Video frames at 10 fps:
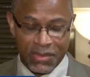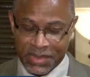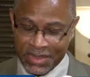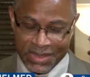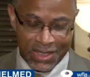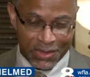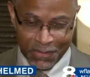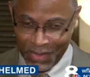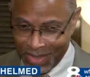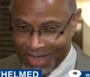services
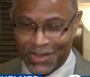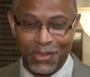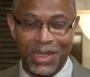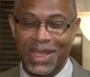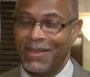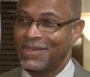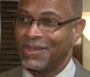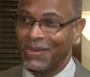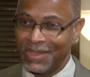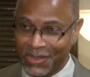scheduled for next week. I have
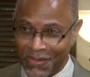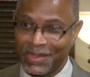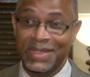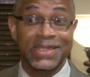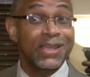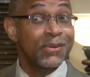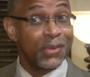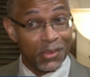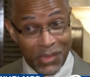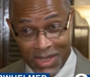services scheduled
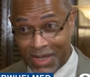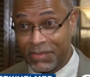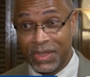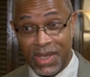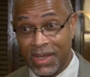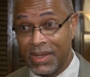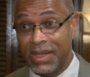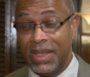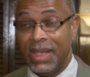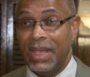for the week after that.
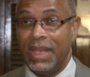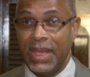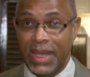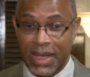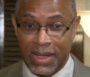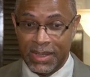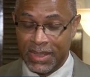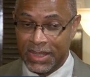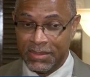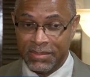And
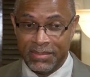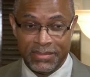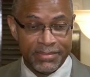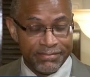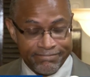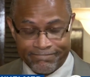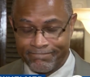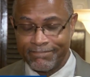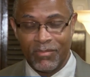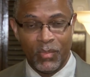um,
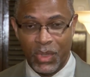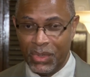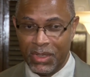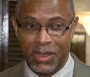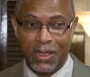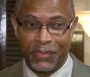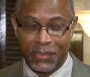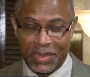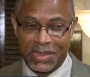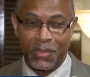you know, if
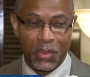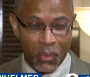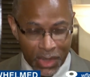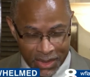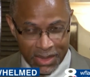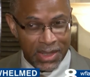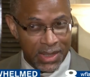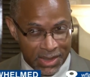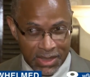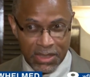someone wanted
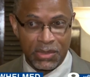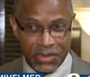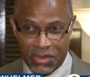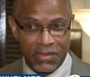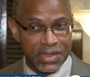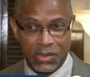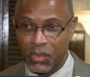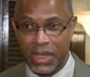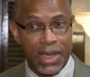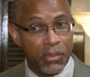an additional service this
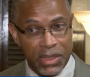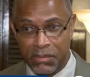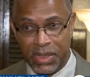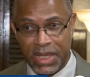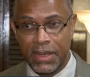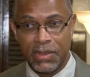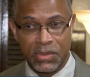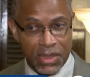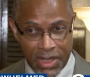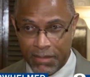week, I wouldn't be able
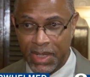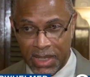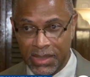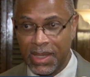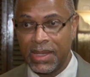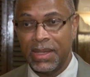to accommodate that.